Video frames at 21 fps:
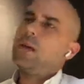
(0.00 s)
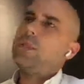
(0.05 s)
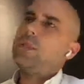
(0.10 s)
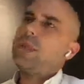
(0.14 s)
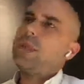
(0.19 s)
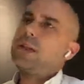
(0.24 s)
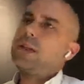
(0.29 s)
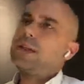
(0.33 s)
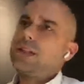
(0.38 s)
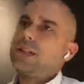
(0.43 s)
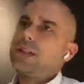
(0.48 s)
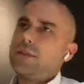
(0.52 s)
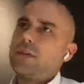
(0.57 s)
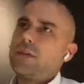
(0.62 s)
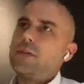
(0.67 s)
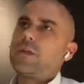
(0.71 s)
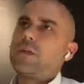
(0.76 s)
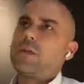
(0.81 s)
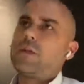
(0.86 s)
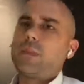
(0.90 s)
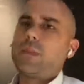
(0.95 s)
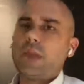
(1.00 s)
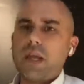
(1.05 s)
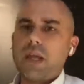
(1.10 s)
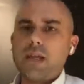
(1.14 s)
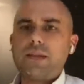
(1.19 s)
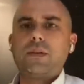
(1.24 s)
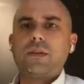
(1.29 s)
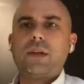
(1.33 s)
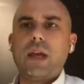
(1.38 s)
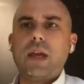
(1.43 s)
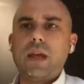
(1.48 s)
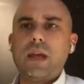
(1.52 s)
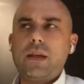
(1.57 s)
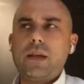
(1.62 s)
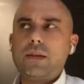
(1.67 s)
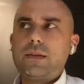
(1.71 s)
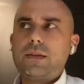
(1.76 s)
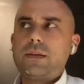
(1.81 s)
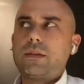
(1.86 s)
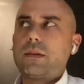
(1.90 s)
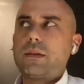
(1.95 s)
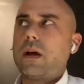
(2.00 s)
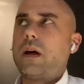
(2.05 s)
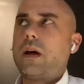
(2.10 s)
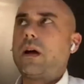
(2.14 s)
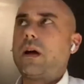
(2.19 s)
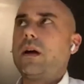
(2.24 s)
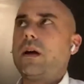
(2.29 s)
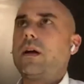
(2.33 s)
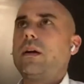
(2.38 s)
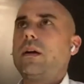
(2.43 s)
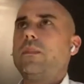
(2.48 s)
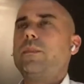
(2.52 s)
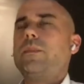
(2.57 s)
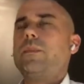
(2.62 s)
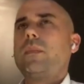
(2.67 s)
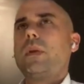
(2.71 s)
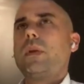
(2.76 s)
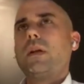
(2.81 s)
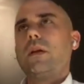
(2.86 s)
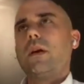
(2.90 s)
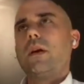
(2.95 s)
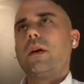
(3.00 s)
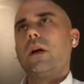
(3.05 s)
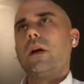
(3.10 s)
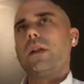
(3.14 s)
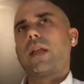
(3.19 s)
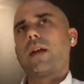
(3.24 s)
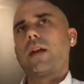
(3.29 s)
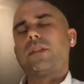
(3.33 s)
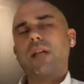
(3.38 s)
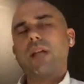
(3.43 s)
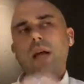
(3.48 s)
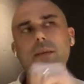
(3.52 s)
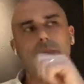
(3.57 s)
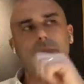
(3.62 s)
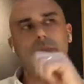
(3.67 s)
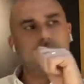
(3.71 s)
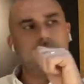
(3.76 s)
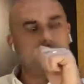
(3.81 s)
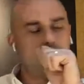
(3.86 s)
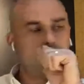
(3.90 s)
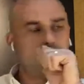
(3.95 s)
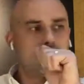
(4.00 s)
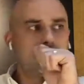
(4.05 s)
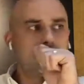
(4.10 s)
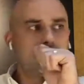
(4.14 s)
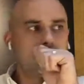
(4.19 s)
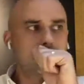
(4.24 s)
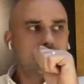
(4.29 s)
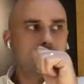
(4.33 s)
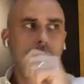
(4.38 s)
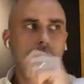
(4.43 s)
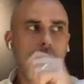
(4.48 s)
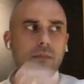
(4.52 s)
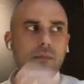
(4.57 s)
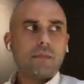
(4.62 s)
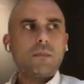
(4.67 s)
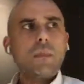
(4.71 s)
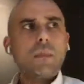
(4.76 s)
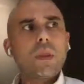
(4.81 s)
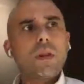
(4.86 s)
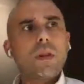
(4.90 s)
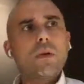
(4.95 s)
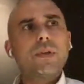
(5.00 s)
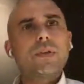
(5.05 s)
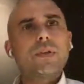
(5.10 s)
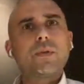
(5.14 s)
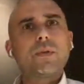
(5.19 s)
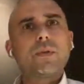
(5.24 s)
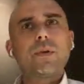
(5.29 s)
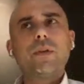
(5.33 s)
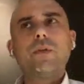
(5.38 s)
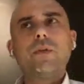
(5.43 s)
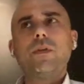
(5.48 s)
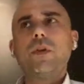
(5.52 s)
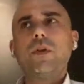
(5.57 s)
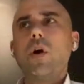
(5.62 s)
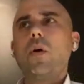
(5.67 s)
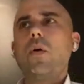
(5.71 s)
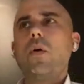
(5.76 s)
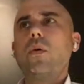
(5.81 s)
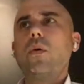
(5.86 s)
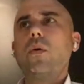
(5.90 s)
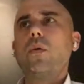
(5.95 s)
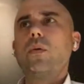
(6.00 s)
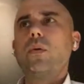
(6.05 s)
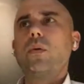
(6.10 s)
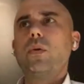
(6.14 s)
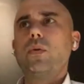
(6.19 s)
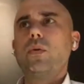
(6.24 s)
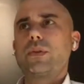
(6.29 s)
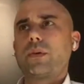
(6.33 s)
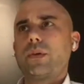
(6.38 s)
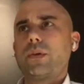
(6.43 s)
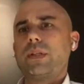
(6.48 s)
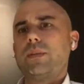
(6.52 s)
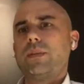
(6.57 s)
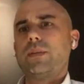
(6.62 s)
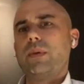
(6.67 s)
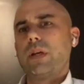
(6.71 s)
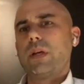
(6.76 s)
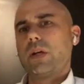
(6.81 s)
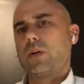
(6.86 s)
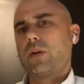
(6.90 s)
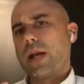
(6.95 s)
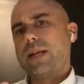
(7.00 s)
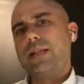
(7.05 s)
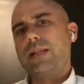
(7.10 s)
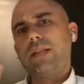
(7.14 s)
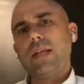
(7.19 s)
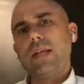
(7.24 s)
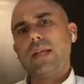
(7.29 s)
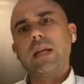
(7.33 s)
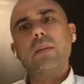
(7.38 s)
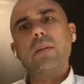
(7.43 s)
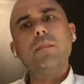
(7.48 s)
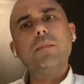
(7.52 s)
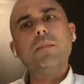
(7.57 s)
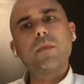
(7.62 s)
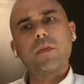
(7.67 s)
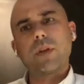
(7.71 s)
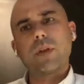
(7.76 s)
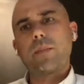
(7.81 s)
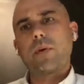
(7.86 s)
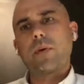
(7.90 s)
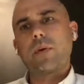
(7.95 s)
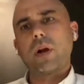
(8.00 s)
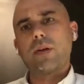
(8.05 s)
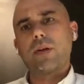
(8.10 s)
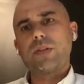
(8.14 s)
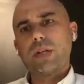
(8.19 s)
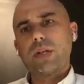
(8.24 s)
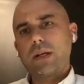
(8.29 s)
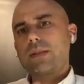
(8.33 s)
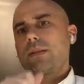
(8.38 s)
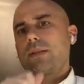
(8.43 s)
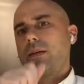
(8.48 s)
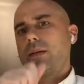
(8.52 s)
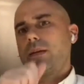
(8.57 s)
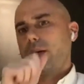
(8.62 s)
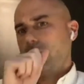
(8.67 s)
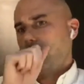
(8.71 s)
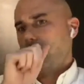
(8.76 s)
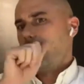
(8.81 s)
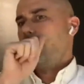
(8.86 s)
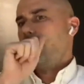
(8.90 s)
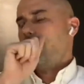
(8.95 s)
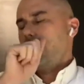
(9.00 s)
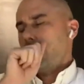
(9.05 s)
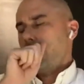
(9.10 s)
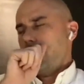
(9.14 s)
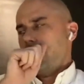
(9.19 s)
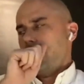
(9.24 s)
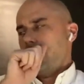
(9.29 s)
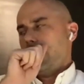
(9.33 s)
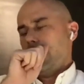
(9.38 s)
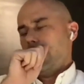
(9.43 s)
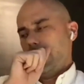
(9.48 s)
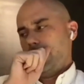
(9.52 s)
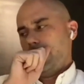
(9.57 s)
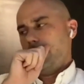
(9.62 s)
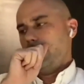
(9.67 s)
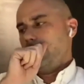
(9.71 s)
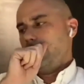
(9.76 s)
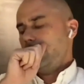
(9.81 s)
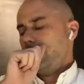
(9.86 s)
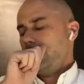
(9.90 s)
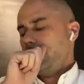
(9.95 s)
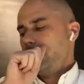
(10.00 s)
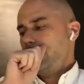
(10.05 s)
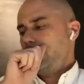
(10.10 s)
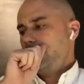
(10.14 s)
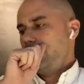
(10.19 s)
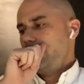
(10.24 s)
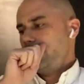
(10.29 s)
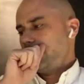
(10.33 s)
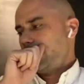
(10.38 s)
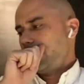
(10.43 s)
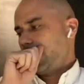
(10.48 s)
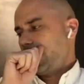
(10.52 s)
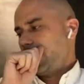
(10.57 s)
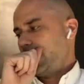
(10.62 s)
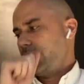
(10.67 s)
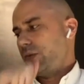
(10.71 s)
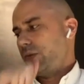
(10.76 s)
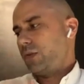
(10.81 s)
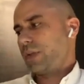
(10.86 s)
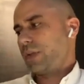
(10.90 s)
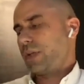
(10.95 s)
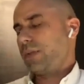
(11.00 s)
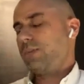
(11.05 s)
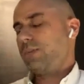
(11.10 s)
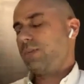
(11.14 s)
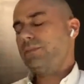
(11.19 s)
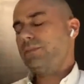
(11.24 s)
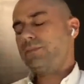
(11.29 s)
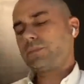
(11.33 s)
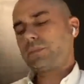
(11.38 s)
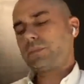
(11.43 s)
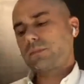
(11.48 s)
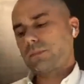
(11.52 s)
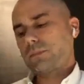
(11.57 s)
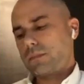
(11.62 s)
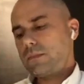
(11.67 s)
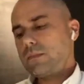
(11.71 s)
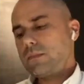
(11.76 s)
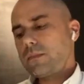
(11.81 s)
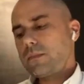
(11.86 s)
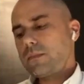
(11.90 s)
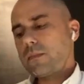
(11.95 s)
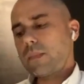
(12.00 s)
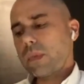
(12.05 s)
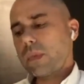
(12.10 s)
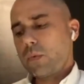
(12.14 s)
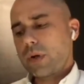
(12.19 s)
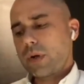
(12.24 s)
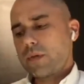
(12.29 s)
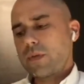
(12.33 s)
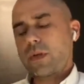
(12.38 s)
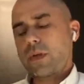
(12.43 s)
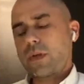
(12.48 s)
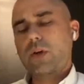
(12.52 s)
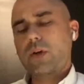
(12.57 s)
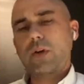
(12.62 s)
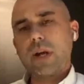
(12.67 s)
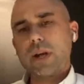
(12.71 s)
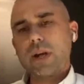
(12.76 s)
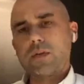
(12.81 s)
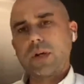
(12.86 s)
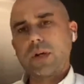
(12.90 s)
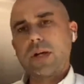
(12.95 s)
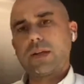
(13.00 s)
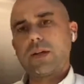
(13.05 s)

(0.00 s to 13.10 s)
from case to case. A lot of times we sort of know who's going to be a great team for that project. There's usually one of the creative directors,